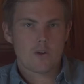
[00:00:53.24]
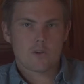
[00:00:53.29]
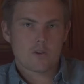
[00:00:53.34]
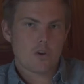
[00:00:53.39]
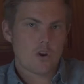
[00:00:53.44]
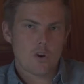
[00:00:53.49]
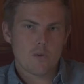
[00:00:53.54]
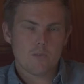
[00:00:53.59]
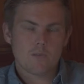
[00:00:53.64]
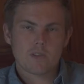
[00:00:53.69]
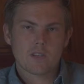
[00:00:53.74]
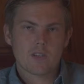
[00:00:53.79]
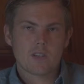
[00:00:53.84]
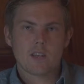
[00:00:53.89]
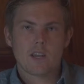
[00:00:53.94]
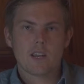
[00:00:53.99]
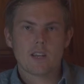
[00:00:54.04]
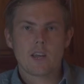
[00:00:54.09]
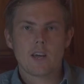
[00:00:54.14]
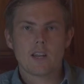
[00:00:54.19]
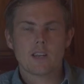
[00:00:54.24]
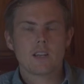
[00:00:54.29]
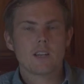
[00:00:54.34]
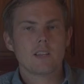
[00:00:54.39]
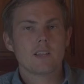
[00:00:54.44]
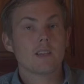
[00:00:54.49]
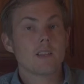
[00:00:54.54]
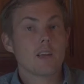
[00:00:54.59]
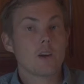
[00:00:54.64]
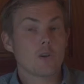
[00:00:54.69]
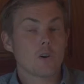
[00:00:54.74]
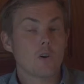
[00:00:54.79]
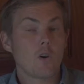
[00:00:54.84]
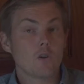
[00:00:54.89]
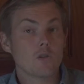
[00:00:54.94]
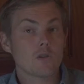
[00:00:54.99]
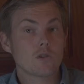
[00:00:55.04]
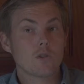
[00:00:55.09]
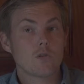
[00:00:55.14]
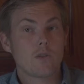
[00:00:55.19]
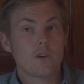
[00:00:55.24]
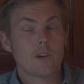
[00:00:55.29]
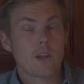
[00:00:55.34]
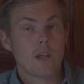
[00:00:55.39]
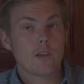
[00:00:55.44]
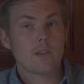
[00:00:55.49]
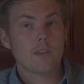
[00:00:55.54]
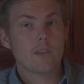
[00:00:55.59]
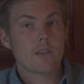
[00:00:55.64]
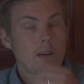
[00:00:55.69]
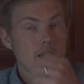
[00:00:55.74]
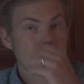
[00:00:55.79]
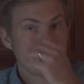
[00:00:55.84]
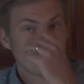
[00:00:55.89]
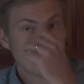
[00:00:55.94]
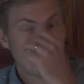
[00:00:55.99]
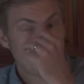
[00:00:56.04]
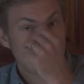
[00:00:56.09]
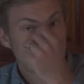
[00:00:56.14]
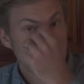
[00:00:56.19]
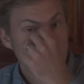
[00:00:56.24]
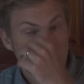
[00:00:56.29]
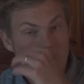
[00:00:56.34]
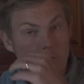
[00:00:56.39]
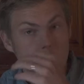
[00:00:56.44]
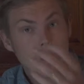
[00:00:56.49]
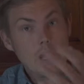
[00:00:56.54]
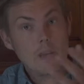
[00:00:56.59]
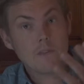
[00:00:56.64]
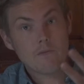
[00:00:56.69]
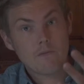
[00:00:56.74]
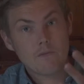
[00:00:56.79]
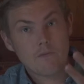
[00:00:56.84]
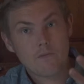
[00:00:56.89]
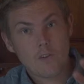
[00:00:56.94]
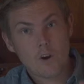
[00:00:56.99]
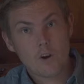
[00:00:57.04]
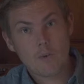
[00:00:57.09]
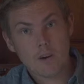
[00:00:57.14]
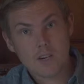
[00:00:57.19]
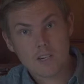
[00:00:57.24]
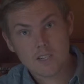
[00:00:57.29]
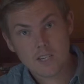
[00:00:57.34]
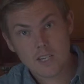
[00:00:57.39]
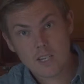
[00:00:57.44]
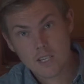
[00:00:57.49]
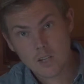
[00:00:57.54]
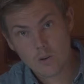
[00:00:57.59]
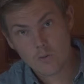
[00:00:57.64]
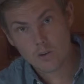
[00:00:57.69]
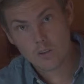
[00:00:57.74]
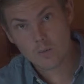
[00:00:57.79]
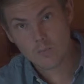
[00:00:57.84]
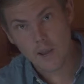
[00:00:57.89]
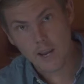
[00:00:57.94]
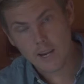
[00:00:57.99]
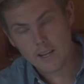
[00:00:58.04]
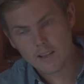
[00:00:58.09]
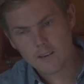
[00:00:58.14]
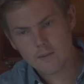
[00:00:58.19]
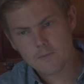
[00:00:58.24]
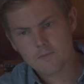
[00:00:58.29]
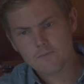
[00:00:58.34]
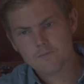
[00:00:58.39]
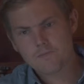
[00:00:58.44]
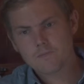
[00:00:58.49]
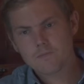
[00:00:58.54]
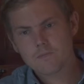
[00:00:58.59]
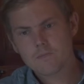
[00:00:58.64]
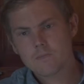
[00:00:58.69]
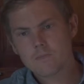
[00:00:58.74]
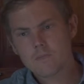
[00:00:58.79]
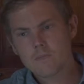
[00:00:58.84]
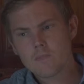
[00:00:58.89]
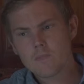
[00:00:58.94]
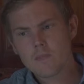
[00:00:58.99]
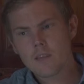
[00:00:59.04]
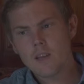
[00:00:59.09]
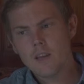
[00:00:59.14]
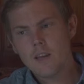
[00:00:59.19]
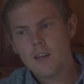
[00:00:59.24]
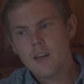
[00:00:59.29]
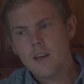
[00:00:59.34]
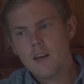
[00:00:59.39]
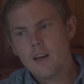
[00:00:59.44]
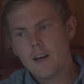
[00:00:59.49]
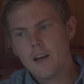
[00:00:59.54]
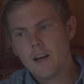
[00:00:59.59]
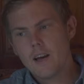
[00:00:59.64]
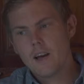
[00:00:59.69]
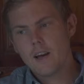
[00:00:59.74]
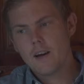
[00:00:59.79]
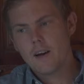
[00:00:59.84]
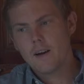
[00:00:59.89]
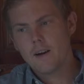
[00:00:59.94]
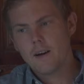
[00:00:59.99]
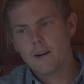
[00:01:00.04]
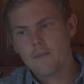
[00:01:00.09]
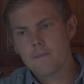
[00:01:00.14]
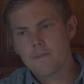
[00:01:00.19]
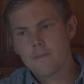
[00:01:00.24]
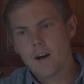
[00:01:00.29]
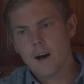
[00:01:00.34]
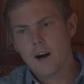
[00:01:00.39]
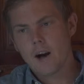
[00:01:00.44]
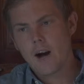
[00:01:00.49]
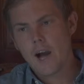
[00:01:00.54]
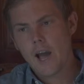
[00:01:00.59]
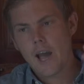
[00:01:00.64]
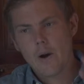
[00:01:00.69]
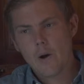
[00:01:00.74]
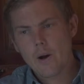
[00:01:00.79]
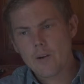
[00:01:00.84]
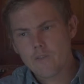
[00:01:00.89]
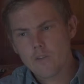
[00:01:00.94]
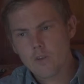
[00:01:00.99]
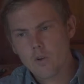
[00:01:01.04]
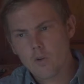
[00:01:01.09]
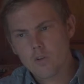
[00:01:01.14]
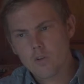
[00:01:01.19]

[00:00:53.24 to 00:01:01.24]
terms and in their culture, and that's something that we very much need to respect. I, however,